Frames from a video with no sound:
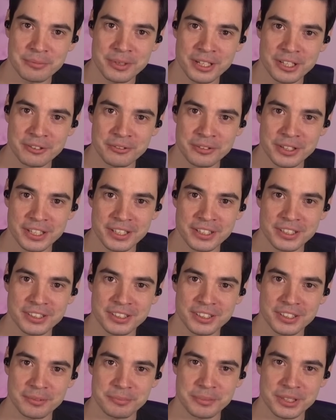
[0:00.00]
By the way,
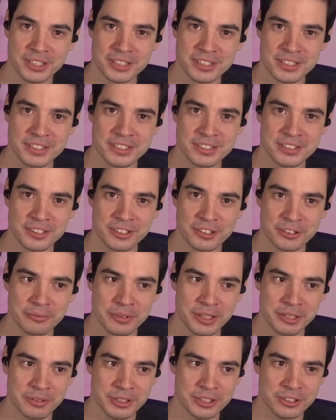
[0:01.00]
because
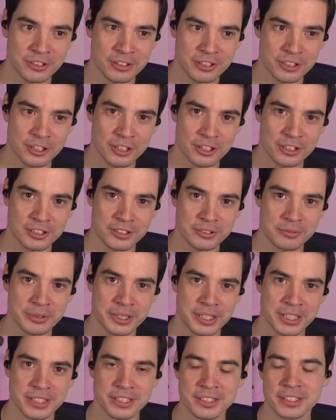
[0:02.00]
we talk a lot
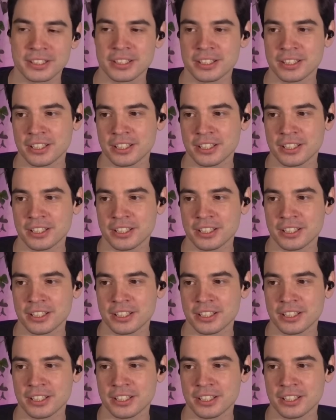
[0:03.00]
with